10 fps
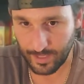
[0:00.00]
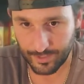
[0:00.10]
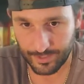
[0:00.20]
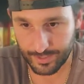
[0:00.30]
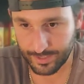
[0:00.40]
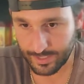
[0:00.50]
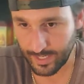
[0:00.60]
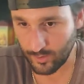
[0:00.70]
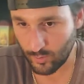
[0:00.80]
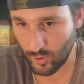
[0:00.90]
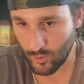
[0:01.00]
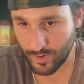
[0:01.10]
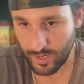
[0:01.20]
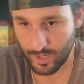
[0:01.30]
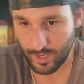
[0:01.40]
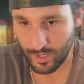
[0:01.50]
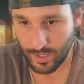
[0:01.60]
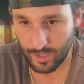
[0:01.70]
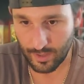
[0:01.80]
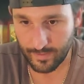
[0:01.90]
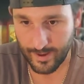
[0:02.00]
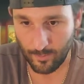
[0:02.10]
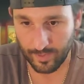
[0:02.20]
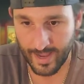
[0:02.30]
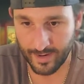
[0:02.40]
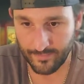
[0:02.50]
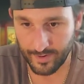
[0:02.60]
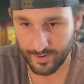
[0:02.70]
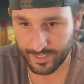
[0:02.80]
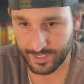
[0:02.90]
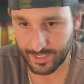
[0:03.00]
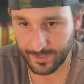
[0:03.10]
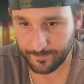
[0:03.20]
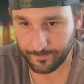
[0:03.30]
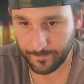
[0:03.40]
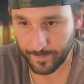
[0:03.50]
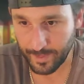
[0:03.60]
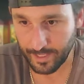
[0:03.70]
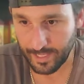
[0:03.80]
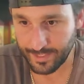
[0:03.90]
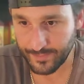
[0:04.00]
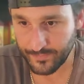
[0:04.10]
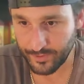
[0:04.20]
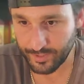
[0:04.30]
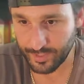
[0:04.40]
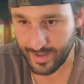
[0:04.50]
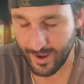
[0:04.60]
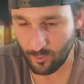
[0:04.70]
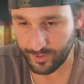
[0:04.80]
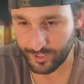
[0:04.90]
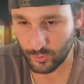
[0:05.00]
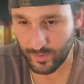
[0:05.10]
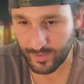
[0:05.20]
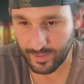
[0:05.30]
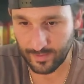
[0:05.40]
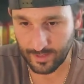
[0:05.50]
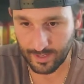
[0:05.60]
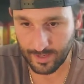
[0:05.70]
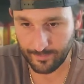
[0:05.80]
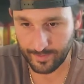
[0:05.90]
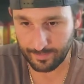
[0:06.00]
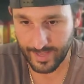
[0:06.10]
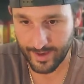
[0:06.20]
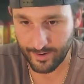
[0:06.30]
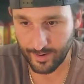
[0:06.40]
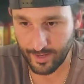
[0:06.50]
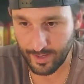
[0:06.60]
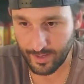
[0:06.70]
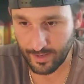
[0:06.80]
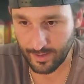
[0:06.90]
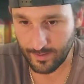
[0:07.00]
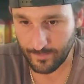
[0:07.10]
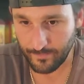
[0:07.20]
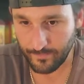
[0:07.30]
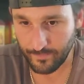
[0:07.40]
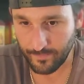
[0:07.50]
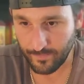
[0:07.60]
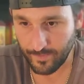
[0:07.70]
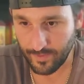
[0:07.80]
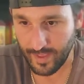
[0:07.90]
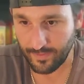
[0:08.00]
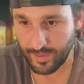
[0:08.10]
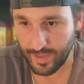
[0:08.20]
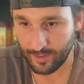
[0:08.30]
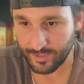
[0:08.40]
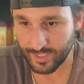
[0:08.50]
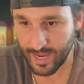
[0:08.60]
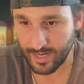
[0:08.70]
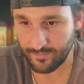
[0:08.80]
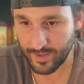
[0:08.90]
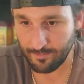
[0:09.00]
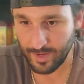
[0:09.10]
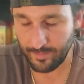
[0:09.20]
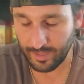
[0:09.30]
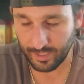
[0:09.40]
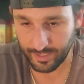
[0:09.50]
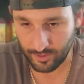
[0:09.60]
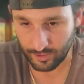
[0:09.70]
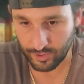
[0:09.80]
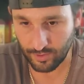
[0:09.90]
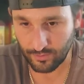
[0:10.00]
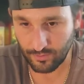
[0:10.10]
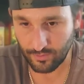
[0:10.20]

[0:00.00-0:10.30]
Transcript: Jesus said, quote, Thou blind Pharisee, Cleanse first that which is within the cup and platter, that the outside of them may be clean also.